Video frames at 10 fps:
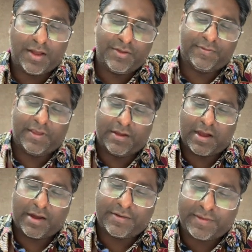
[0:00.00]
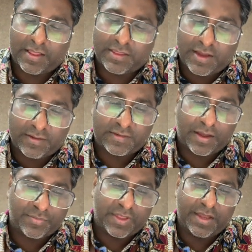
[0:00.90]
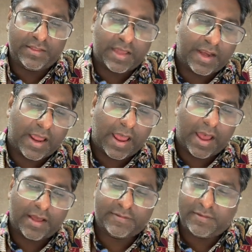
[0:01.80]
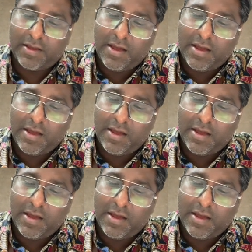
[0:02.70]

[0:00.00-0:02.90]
You see, chiral center is something that has